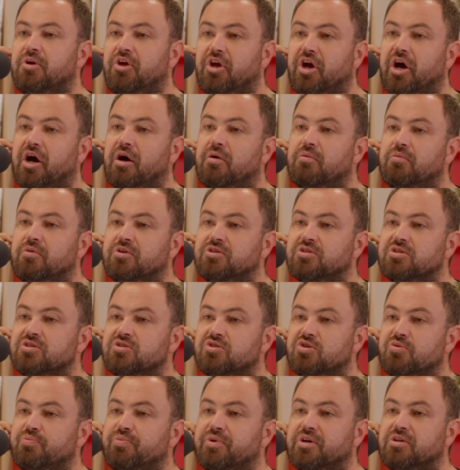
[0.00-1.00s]
Yeah, which is
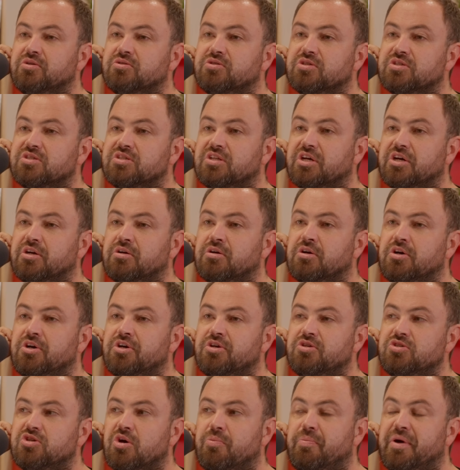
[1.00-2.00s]
super interesting.
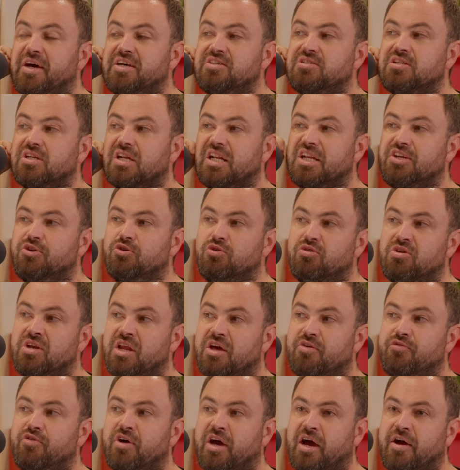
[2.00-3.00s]
So basically, you
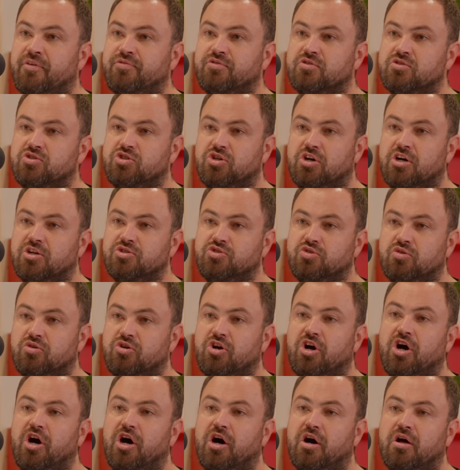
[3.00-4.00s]
never have to charge your
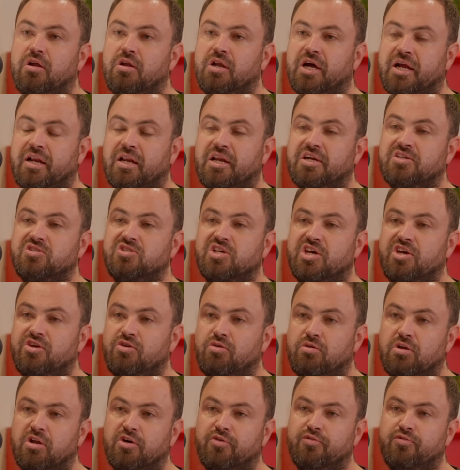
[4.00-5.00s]
car. Like, let's say
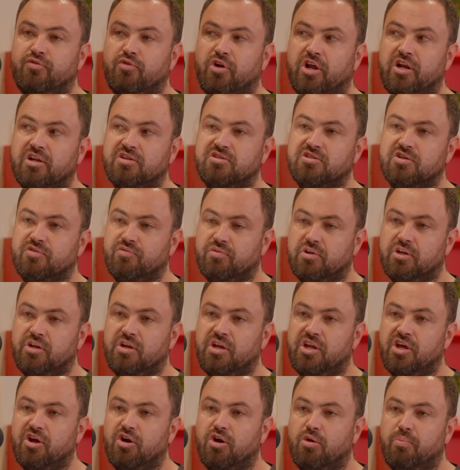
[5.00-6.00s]
you live relatively
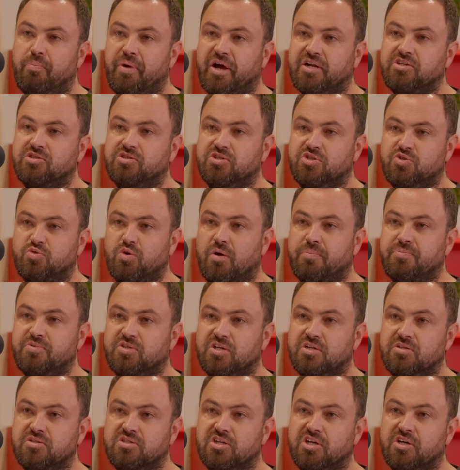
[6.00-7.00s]
near a battery swap
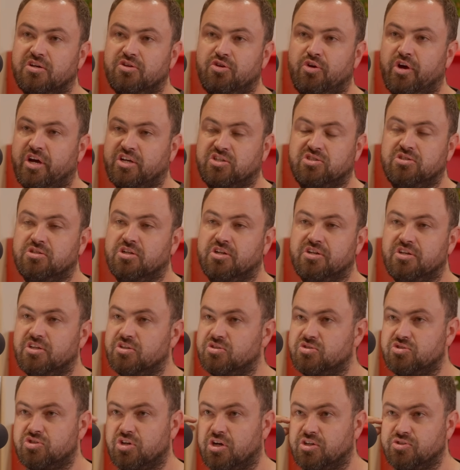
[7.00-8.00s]
center. You actually don't
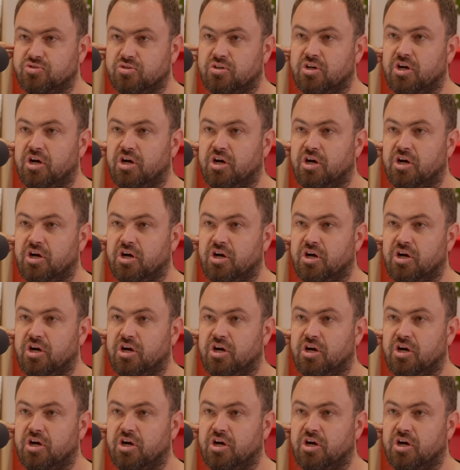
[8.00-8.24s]
need to charge your car.